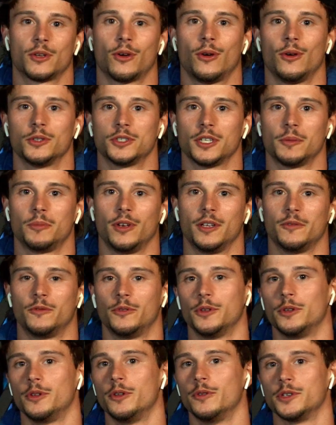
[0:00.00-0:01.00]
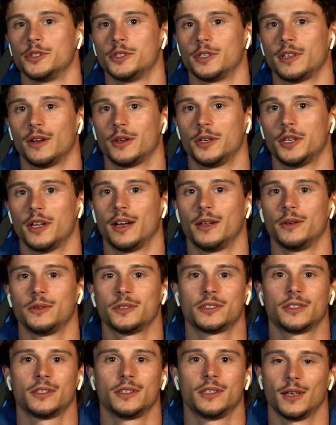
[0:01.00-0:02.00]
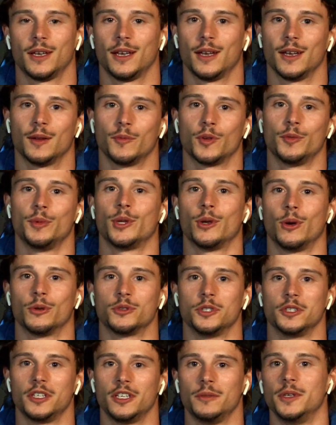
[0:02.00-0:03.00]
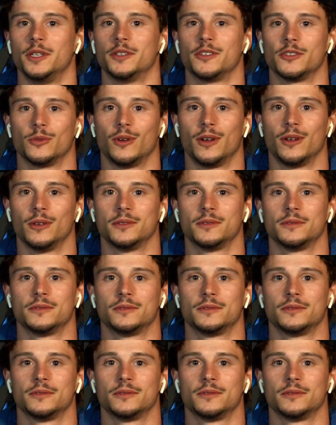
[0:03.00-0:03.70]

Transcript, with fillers: College, I played for the University of Calgary Dinos, and I'm going to be coaching DBs as well.